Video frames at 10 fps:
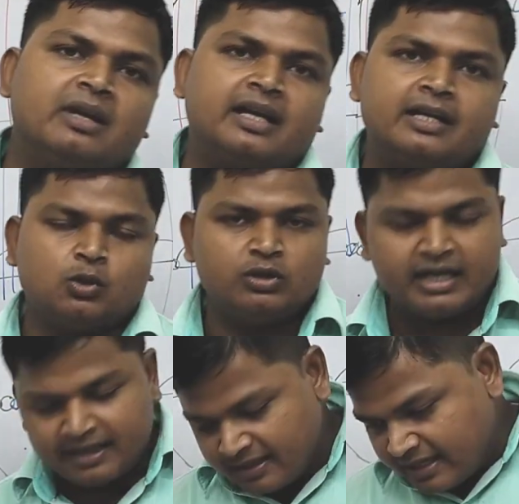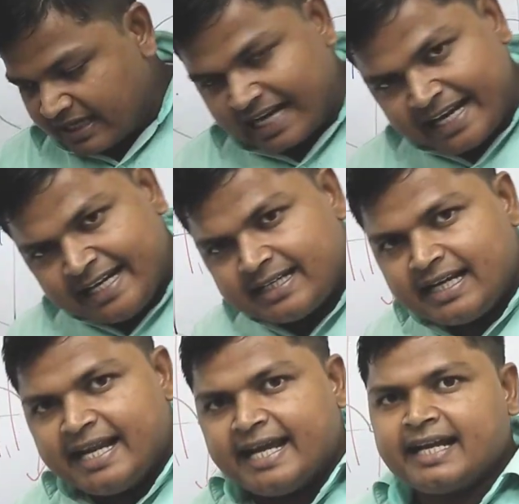the blood to the
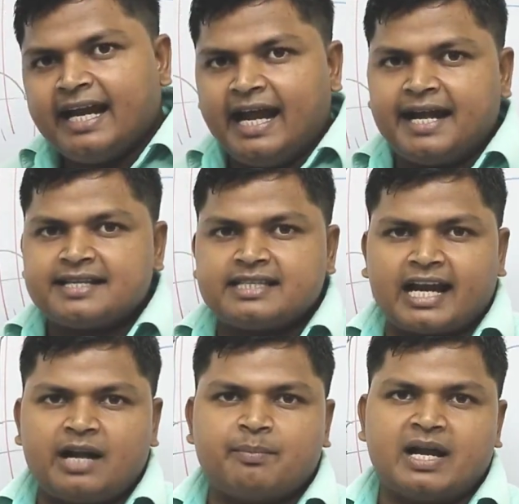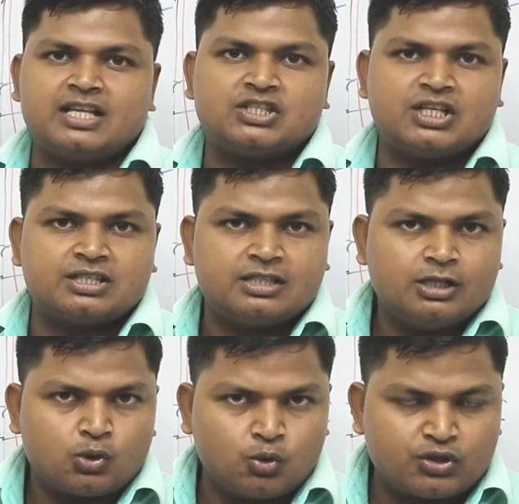right leg, and second branches
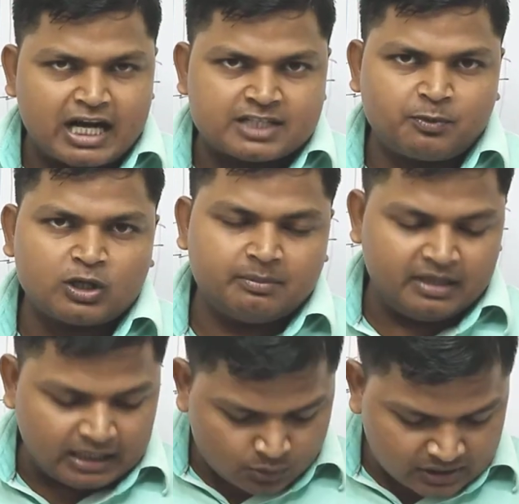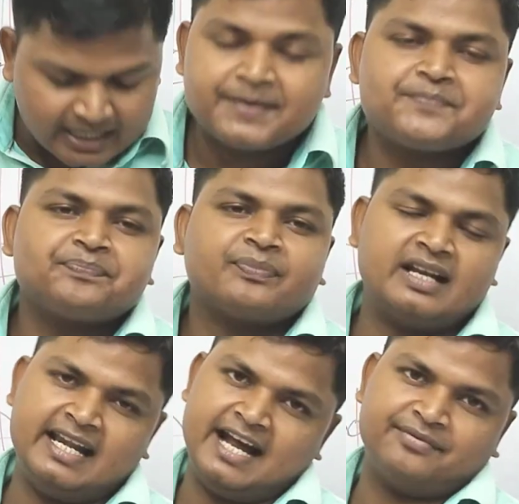to transport the blood to the
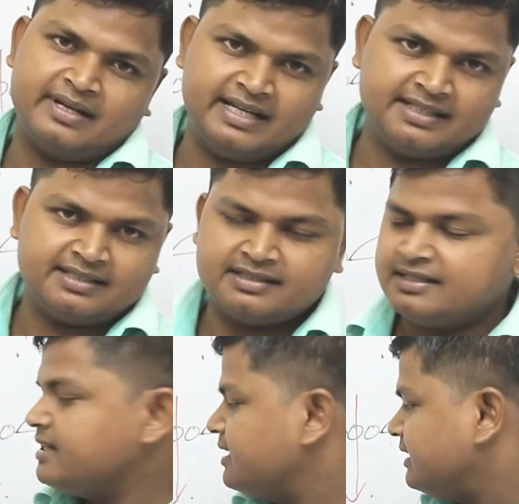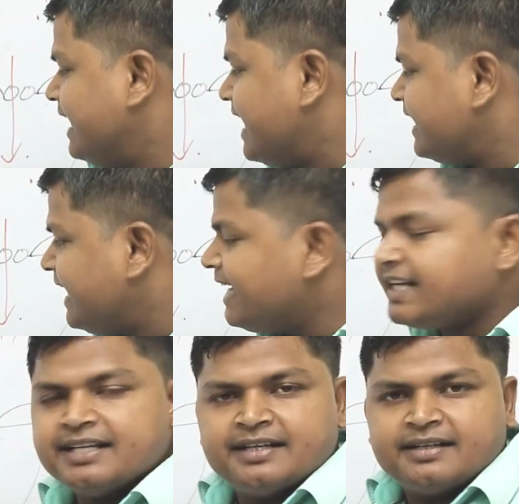left leg. Then
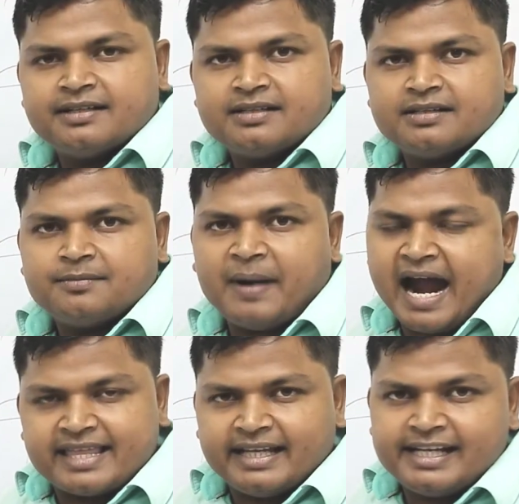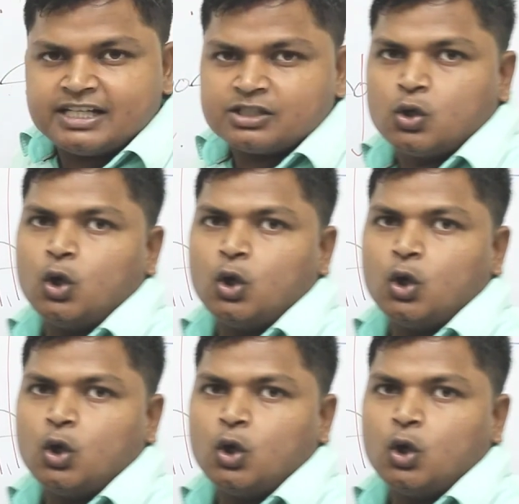it finally